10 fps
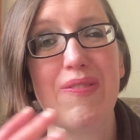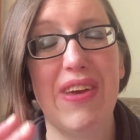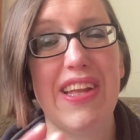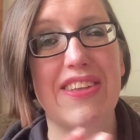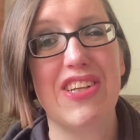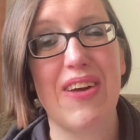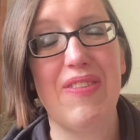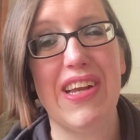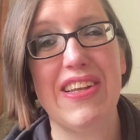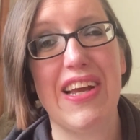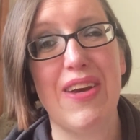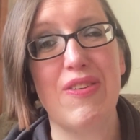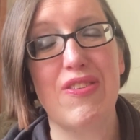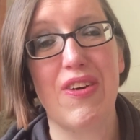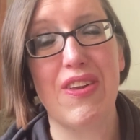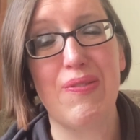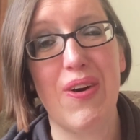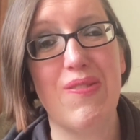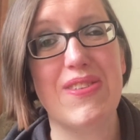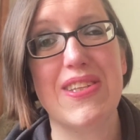Me and me and Naomi've got the
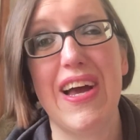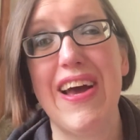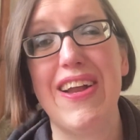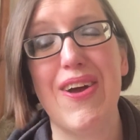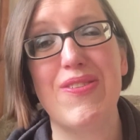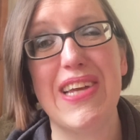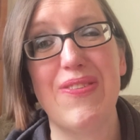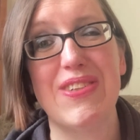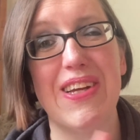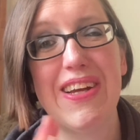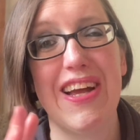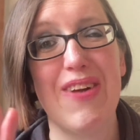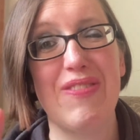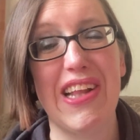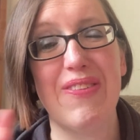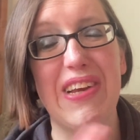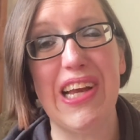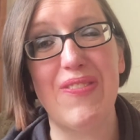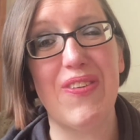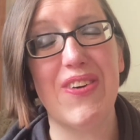prompts and I was able to make the
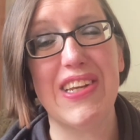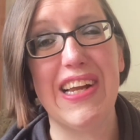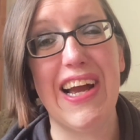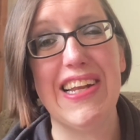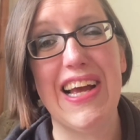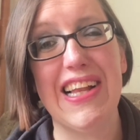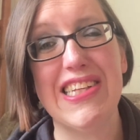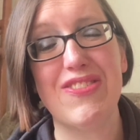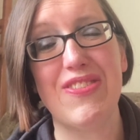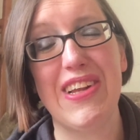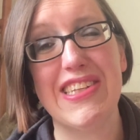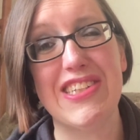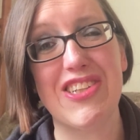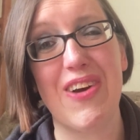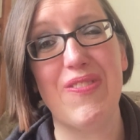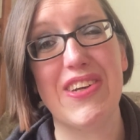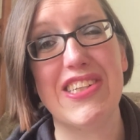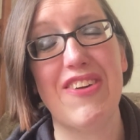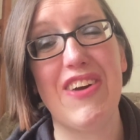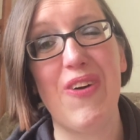bingo board and I had Alice from Alice's Giant
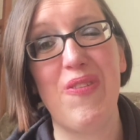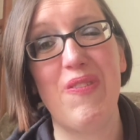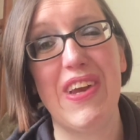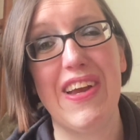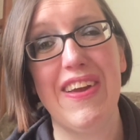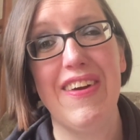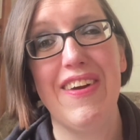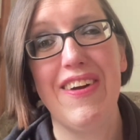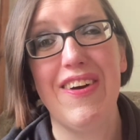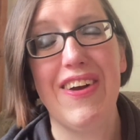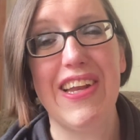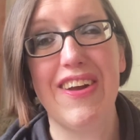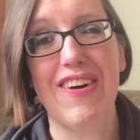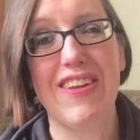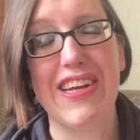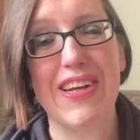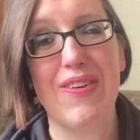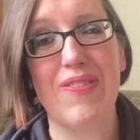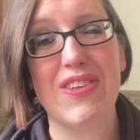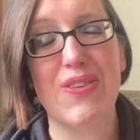Bookshelf helping me in our like
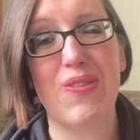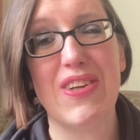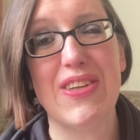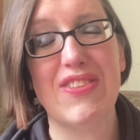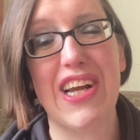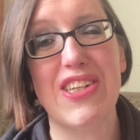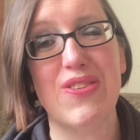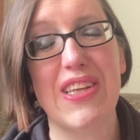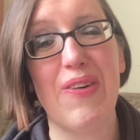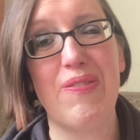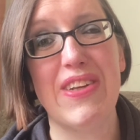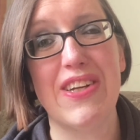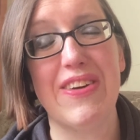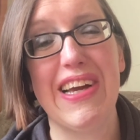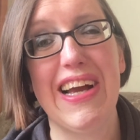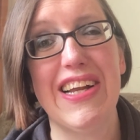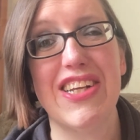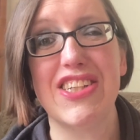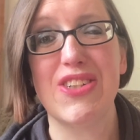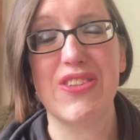she WhatsApp chat, she was helping me do it
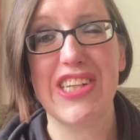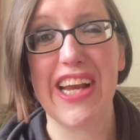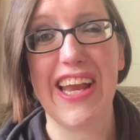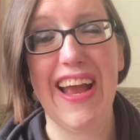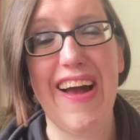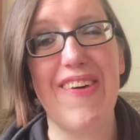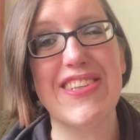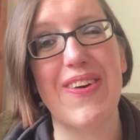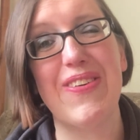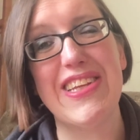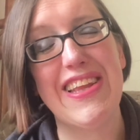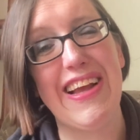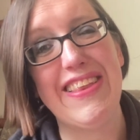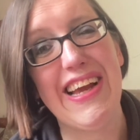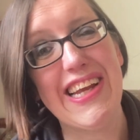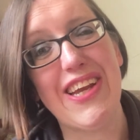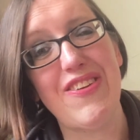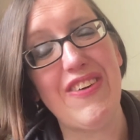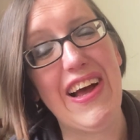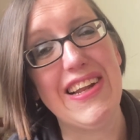and she was checking it out. So I wanted to say thank you
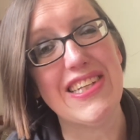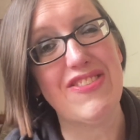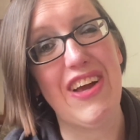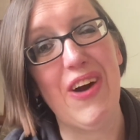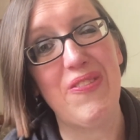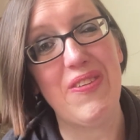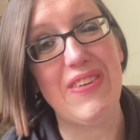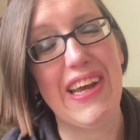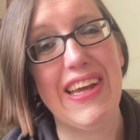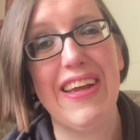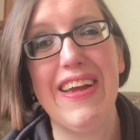for Alice for helping me.